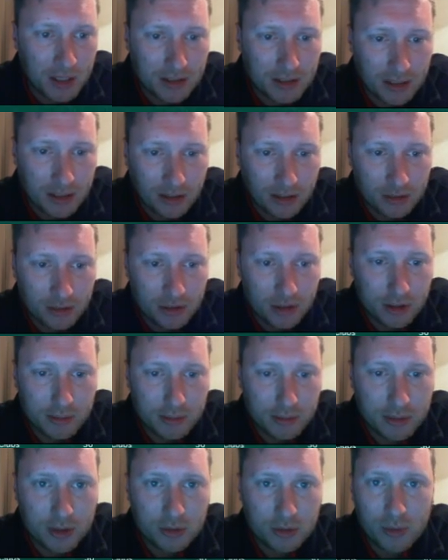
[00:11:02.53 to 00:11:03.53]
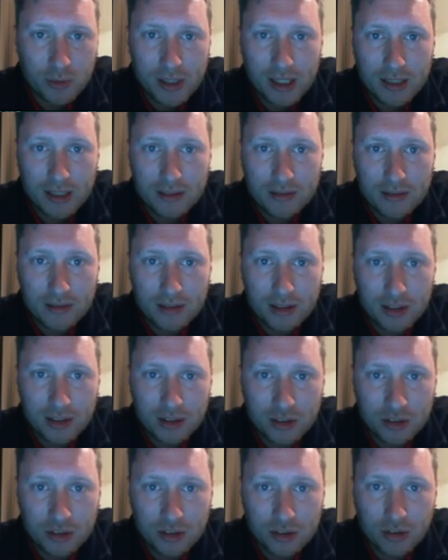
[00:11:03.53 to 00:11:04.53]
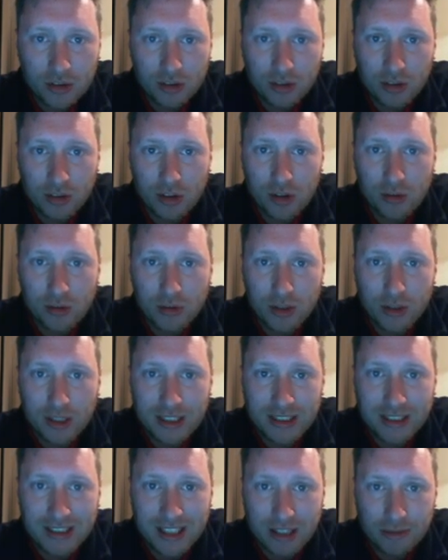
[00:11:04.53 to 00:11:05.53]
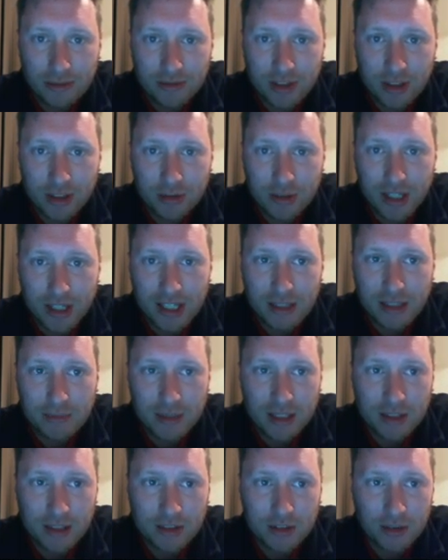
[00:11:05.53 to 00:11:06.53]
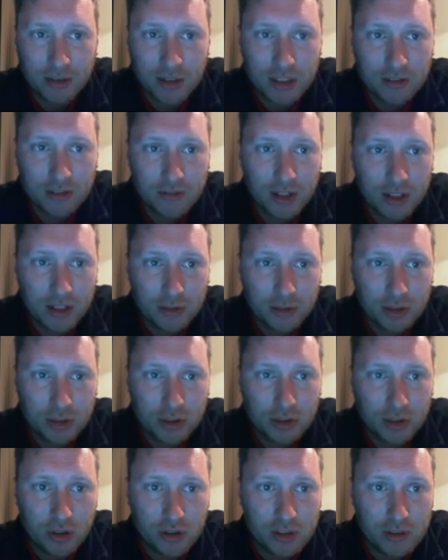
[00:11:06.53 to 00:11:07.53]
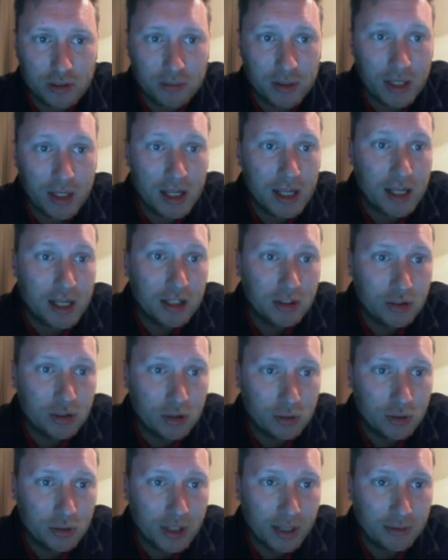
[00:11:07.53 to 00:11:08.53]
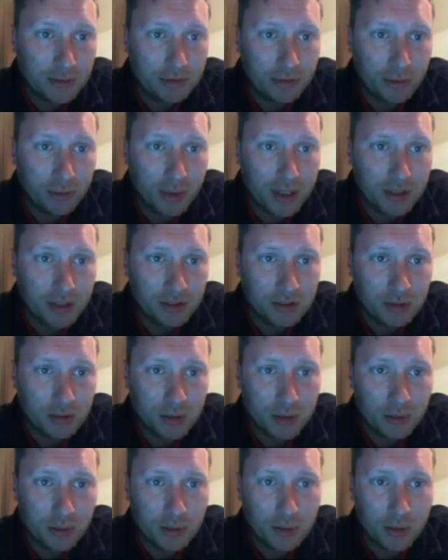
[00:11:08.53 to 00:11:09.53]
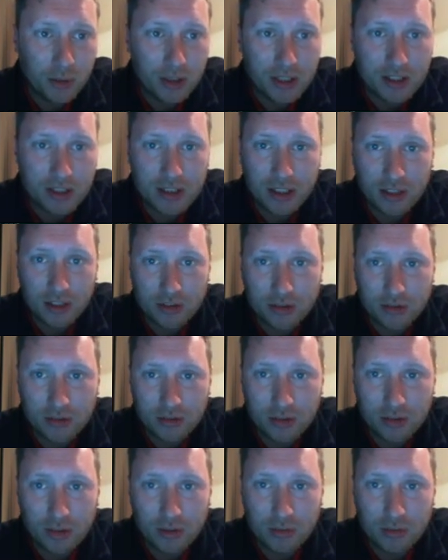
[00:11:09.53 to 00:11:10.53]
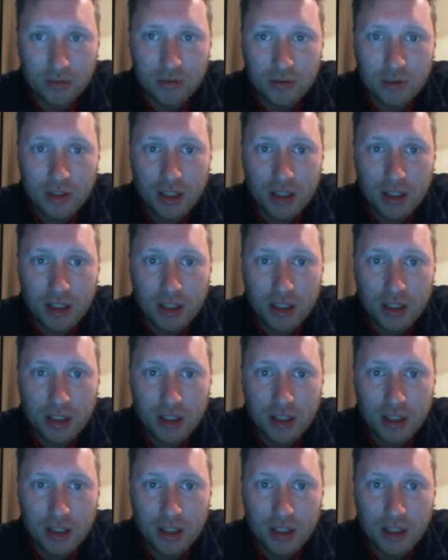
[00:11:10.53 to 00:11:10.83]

Daniel Durman as well has gone on loan. He's now valued at 8 million, so his value has shot up. Two caps for Wales as well, with one international goal.